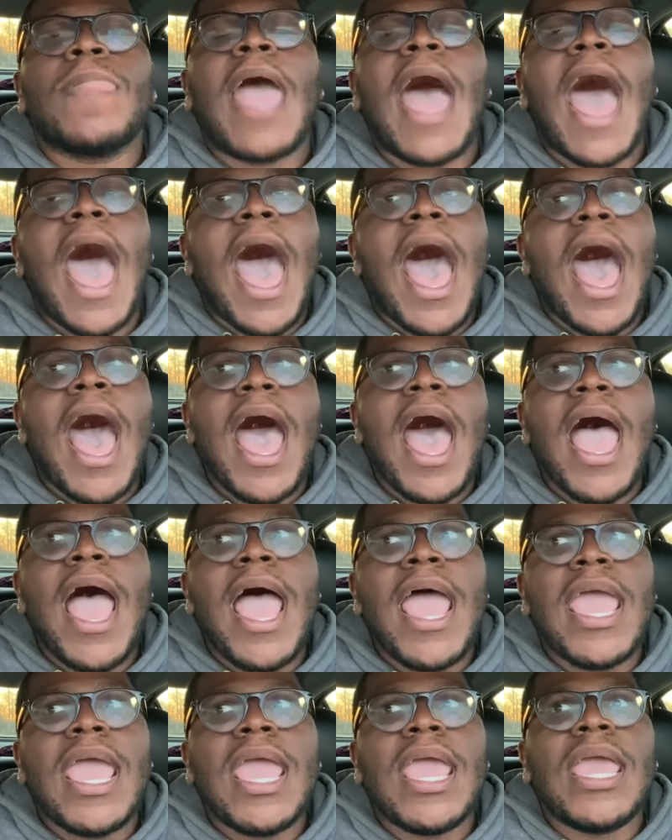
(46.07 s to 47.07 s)

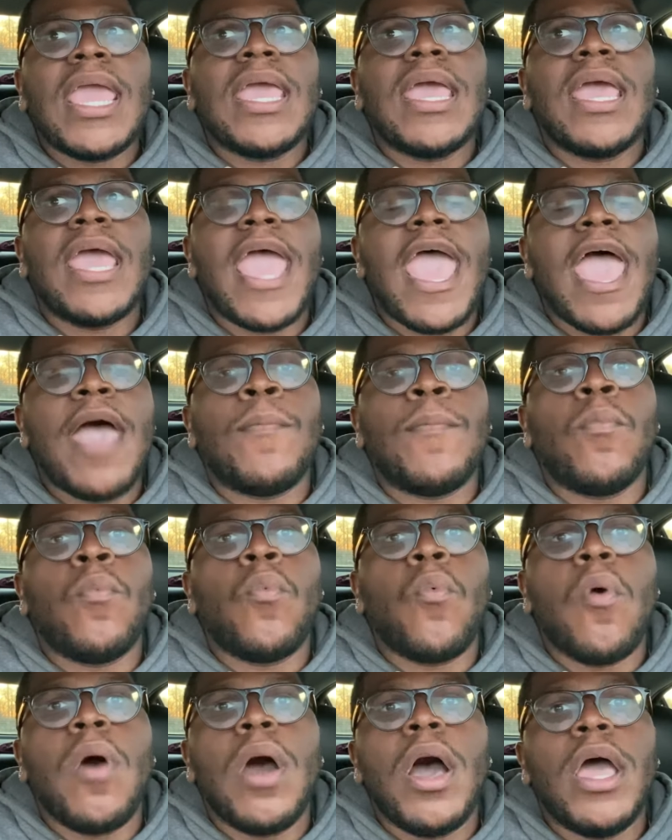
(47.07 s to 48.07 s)
I
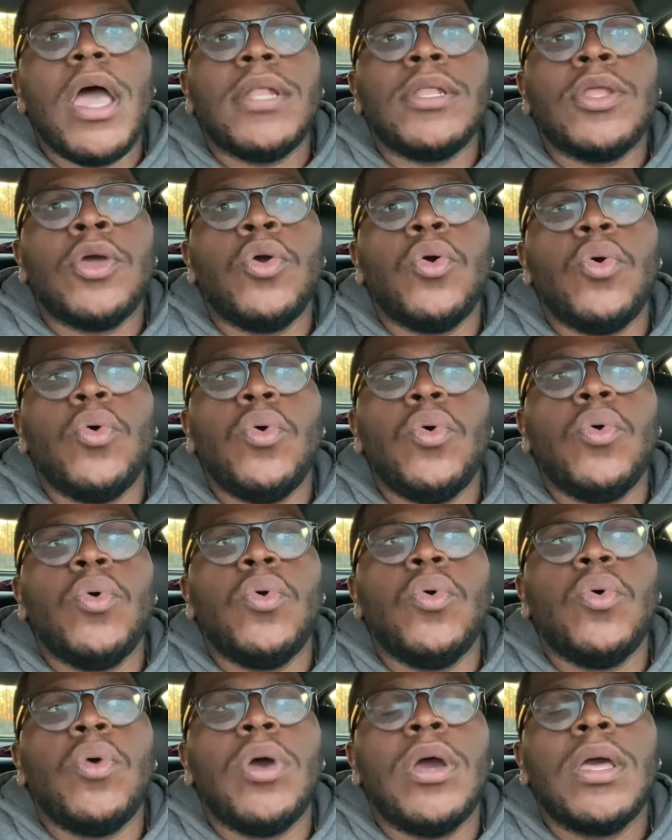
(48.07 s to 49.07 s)
am one
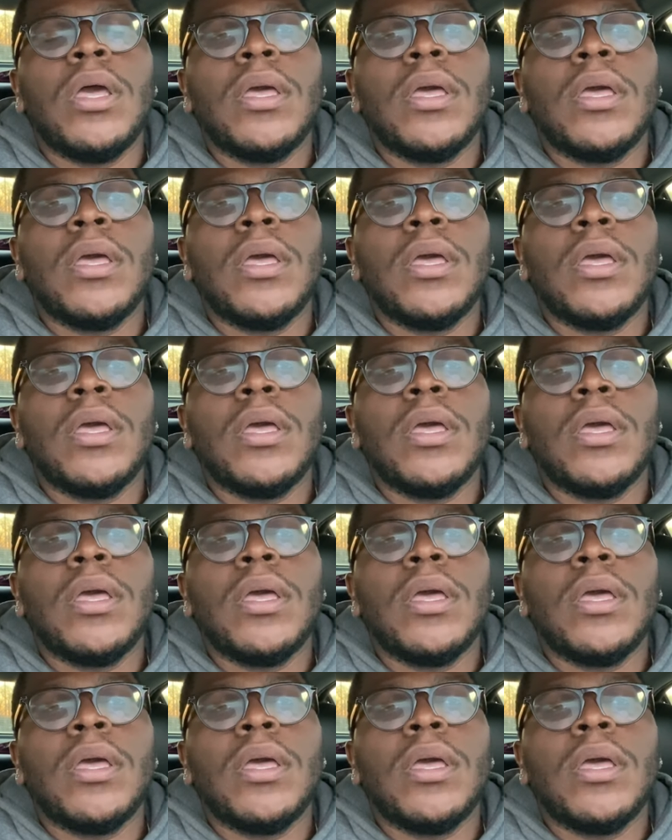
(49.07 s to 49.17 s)
who,